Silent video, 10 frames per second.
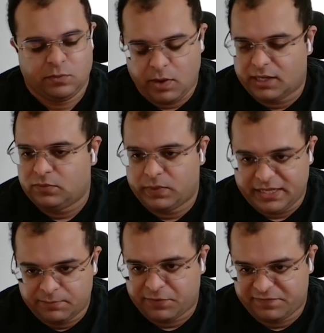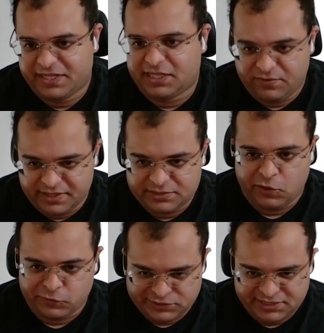One, we can provide the correct
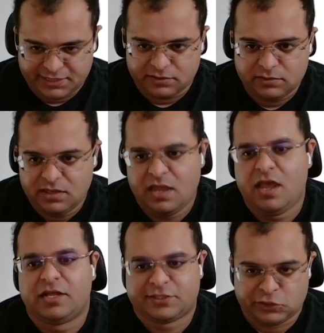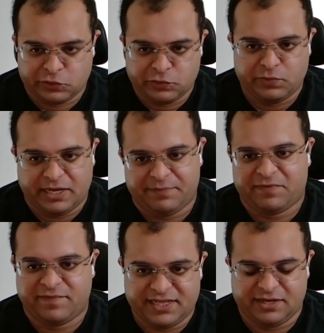host header. Two, we can
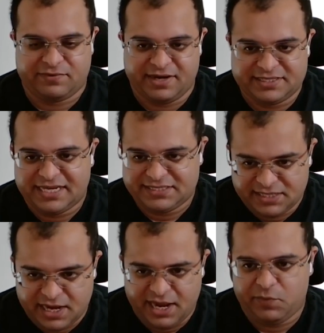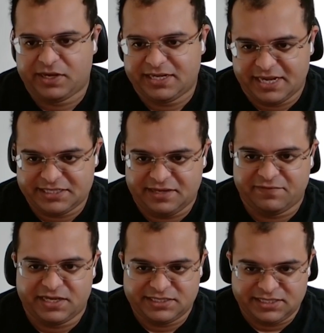provide the correct SNI when connecting
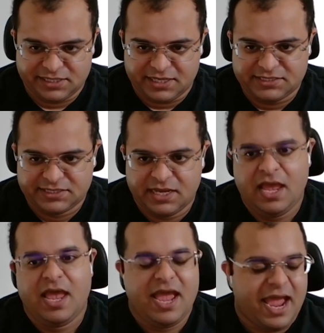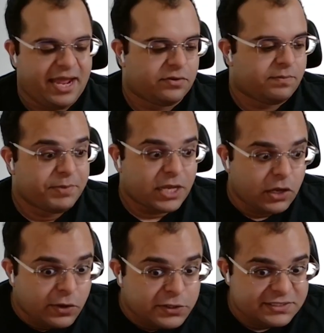via TLS. And
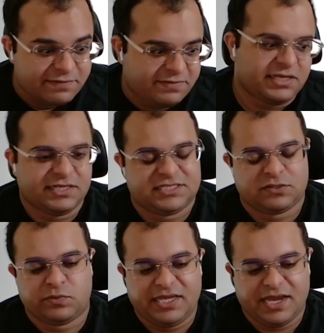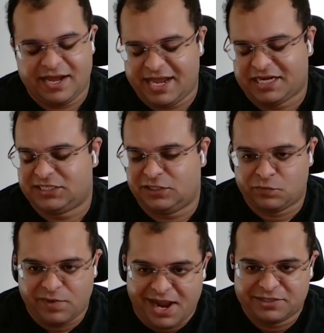because of this, we are actually
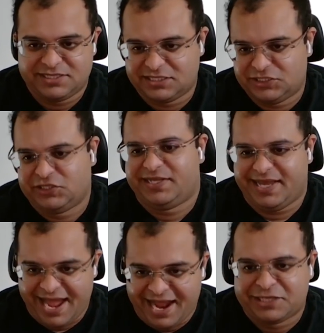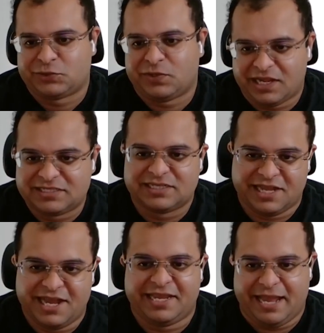routed to the actual
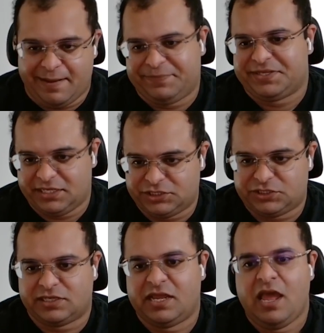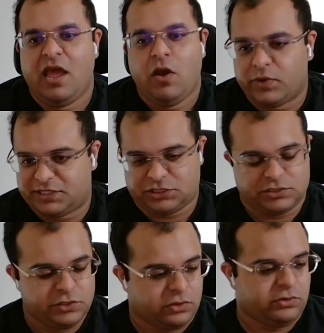underlying application, which,
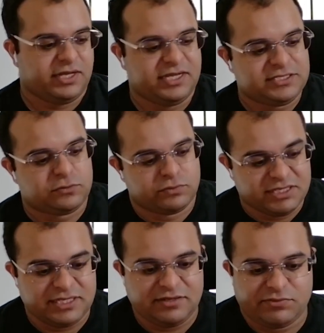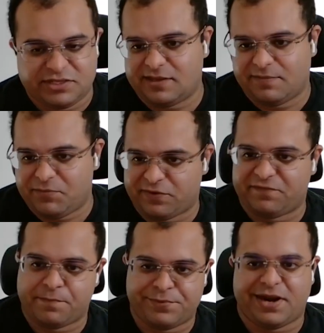is really, really important
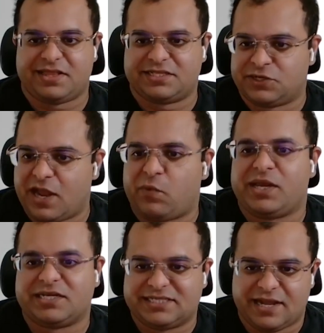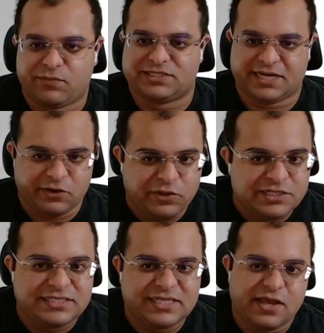for breadth. So now we understand what
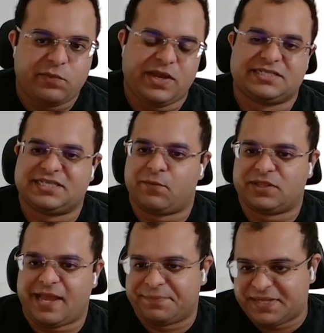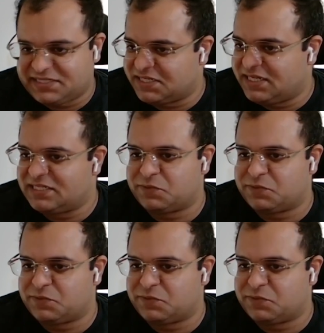technologies are there. We understand what the application is.